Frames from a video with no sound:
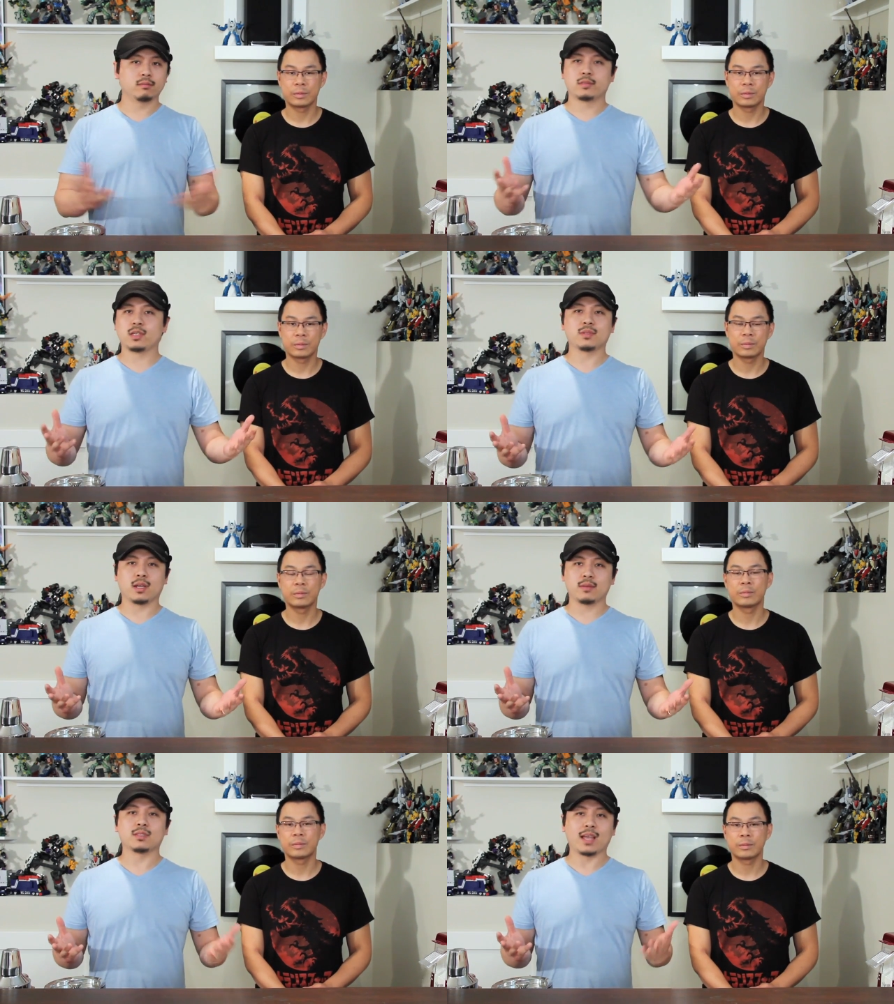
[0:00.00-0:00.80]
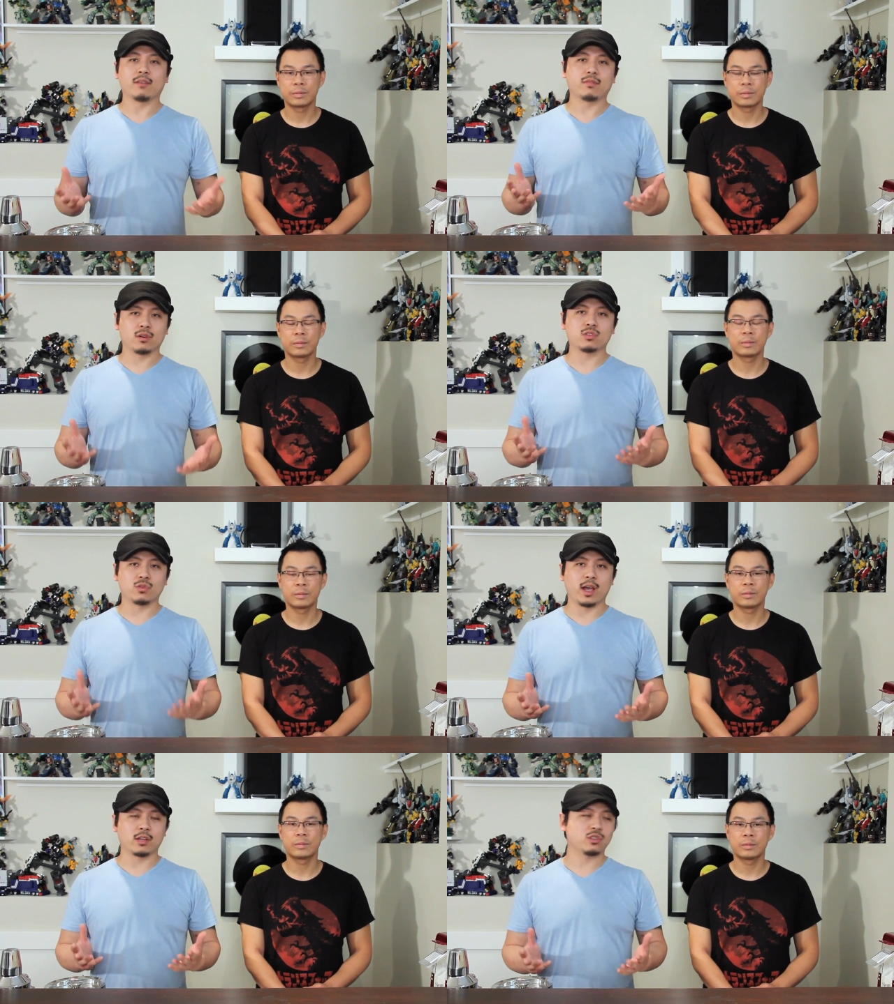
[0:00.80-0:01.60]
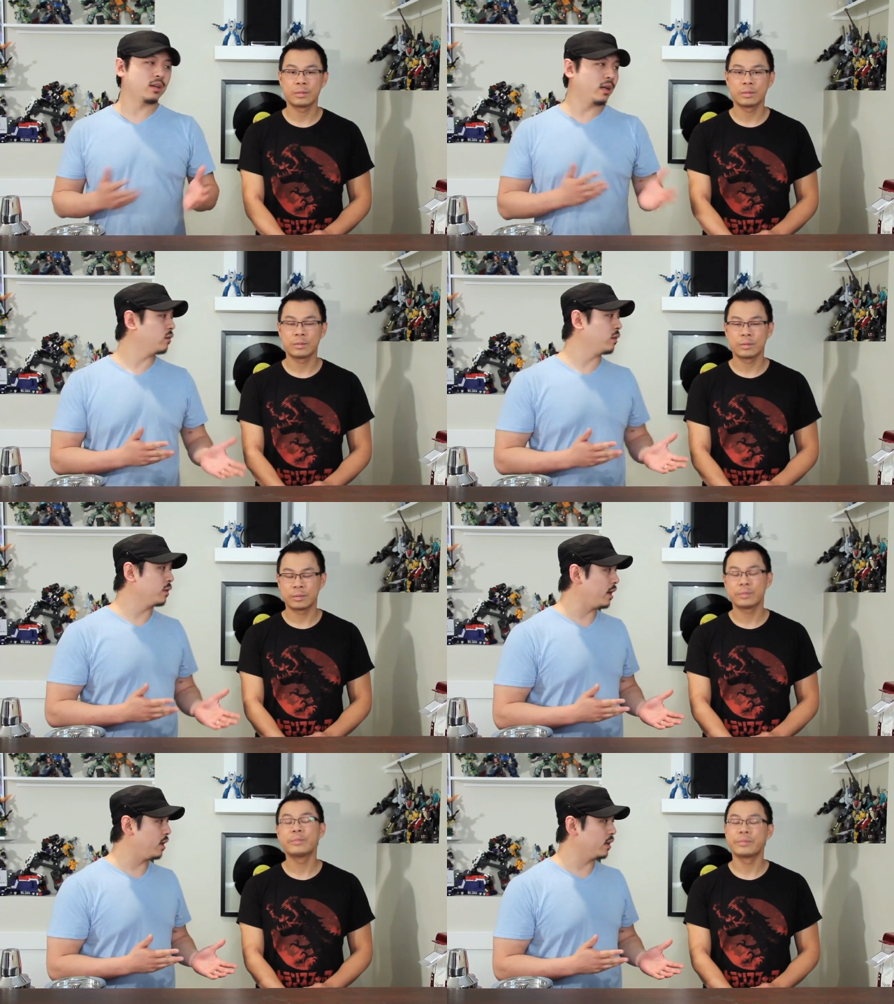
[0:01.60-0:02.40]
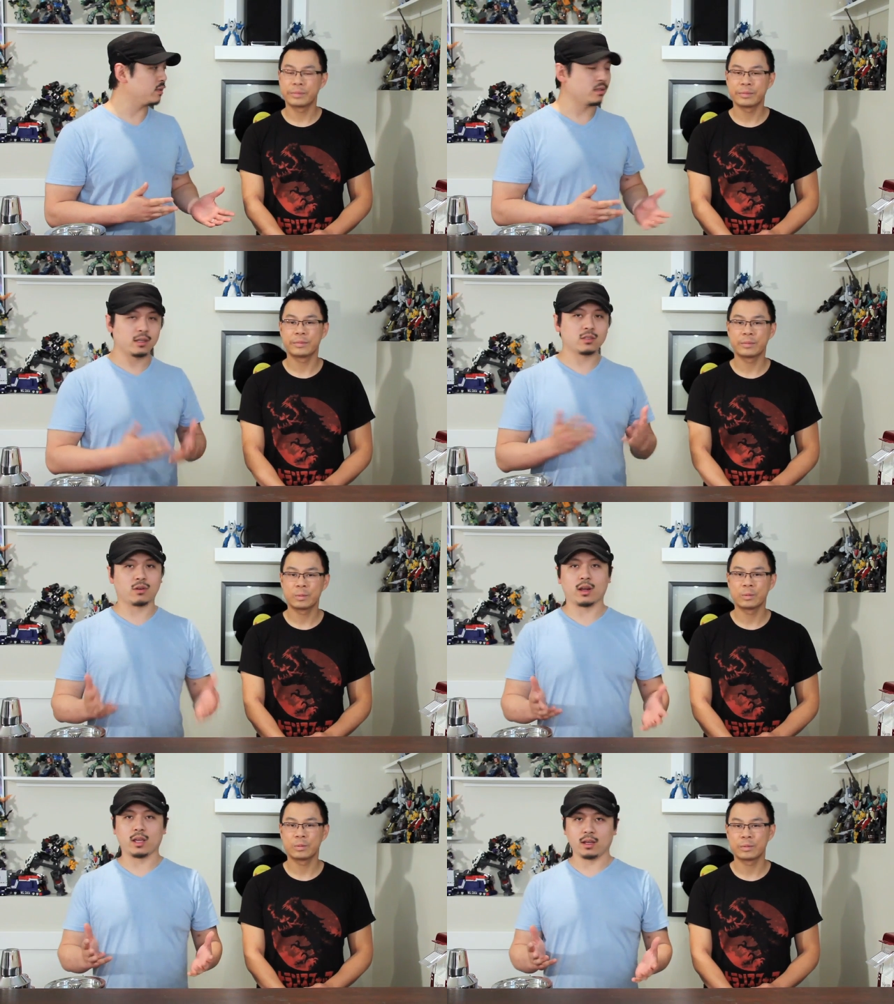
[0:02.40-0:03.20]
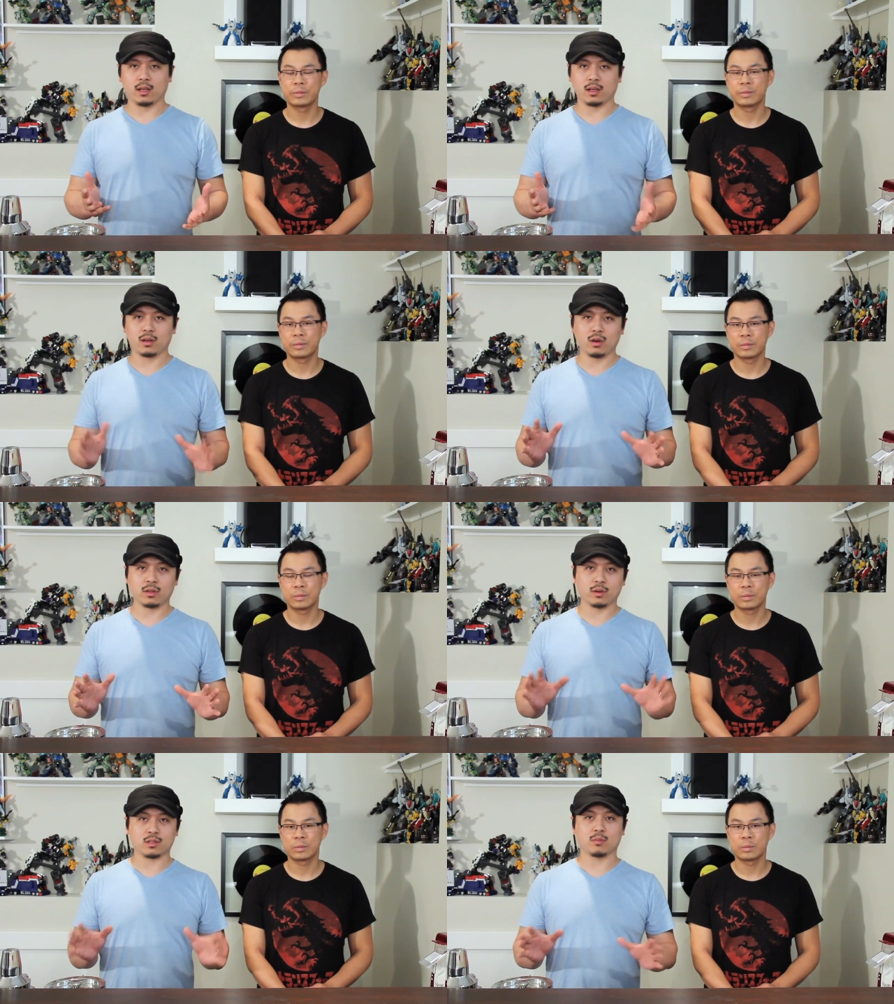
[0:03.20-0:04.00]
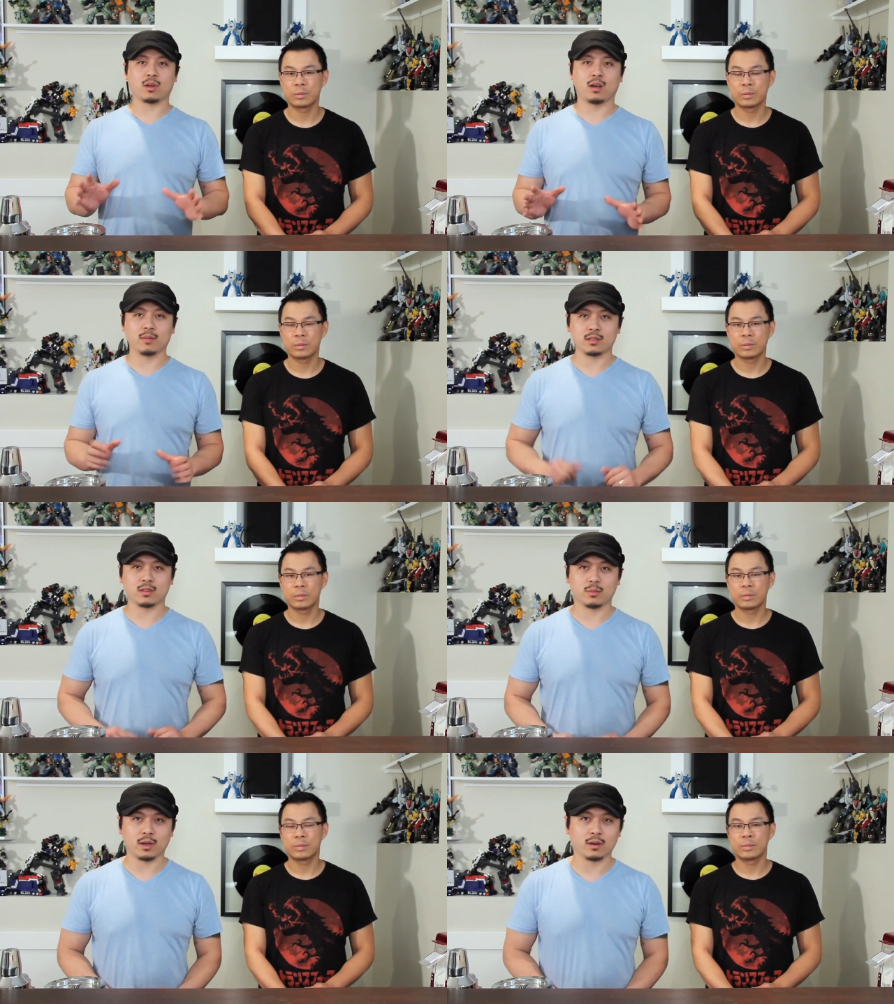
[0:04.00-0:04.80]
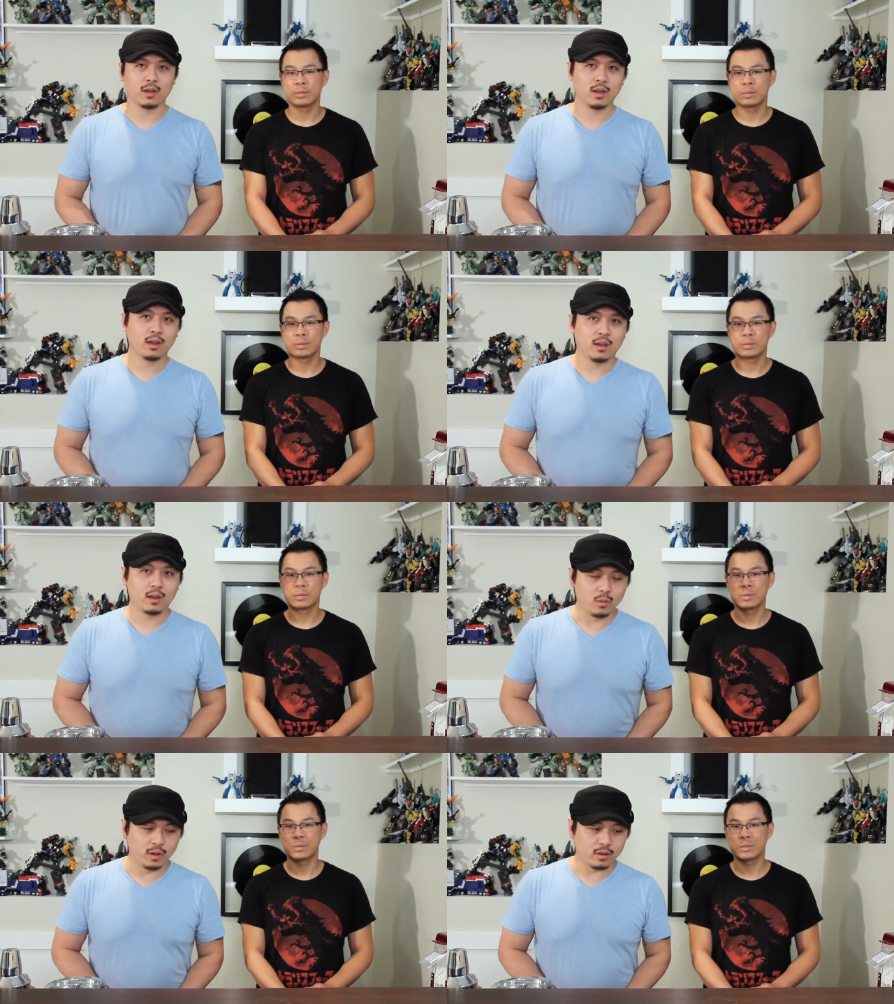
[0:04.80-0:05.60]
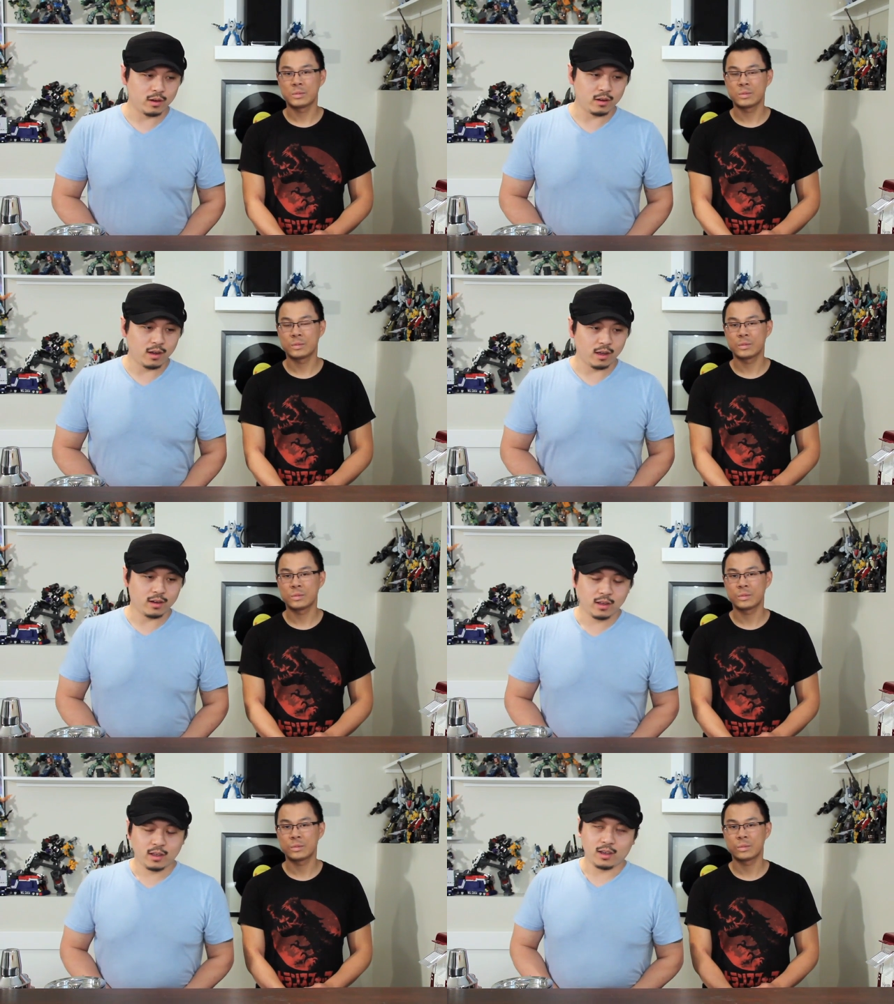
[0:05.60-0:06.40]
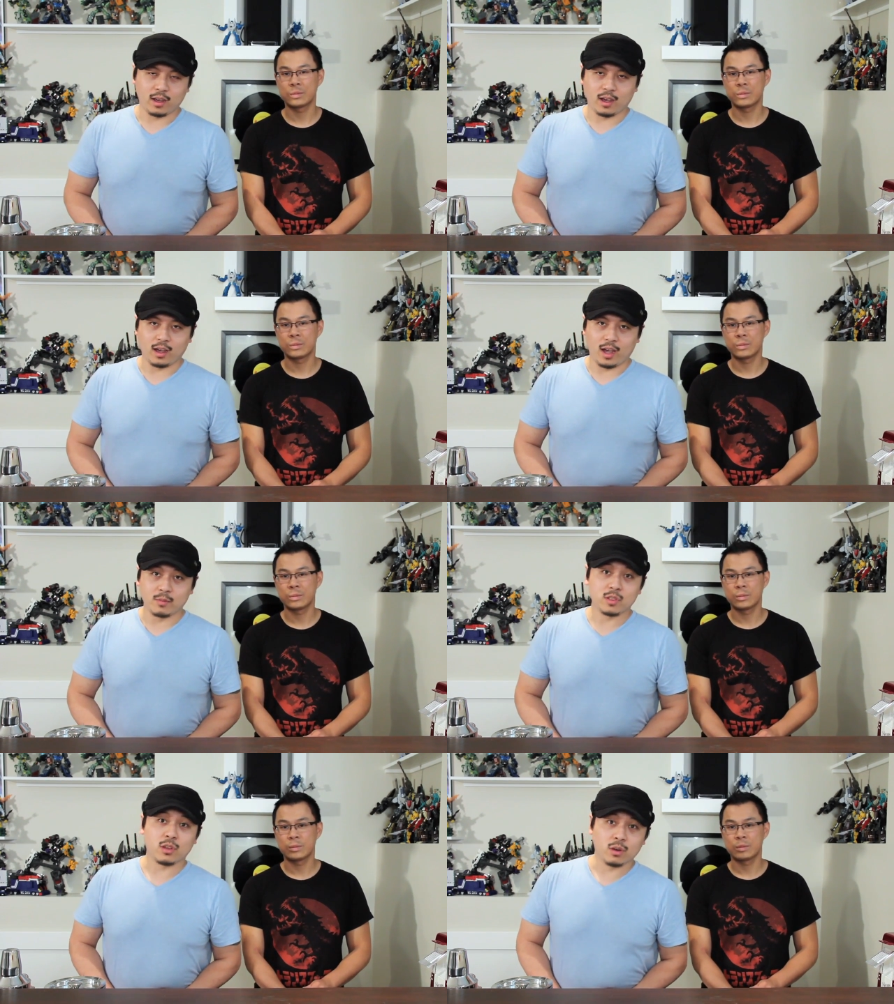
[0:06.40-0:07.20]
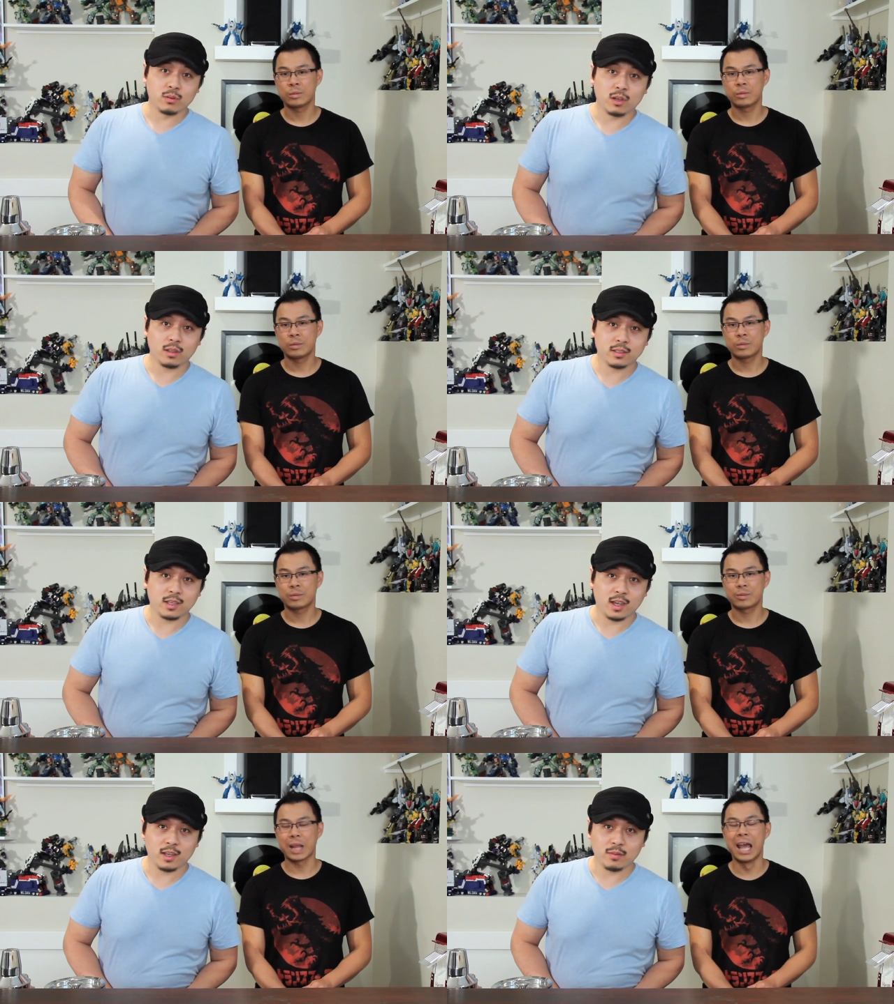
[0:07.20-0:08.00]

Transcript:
Speaker 1: Sometimes that first reaction, I agree with Alex. It's great. And I know there are some comments about whether or not uh, I'm stoned all the time.